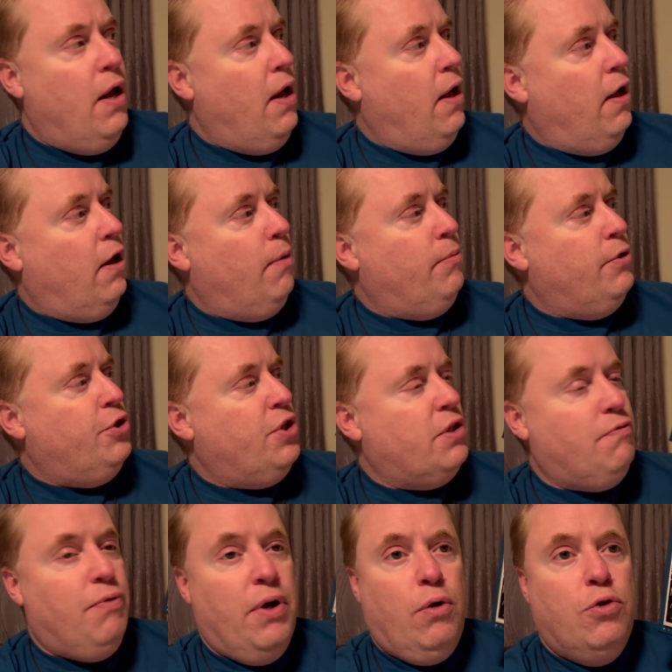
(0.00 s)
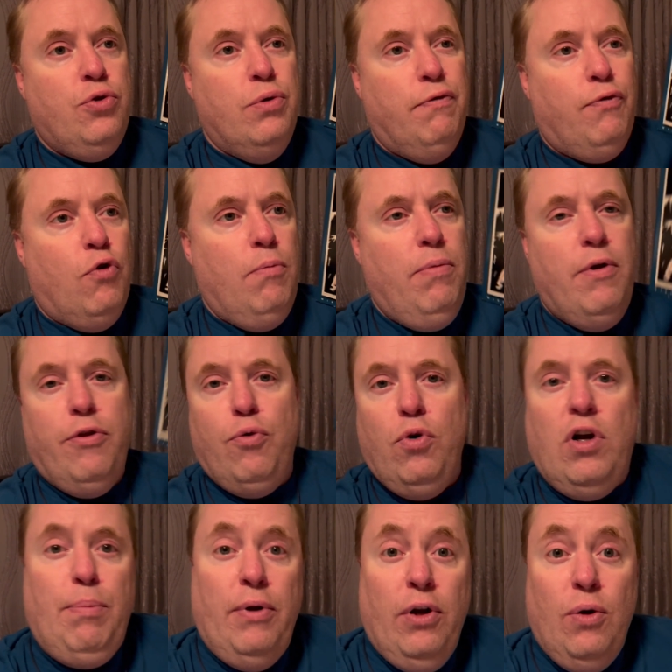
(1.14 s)
Um, and Jess Franco, true to form, threw a
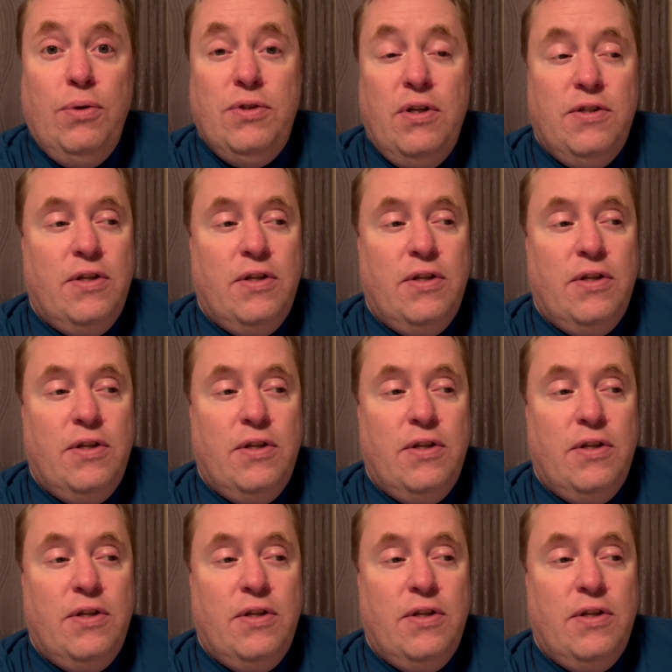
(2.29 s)
couple nudesies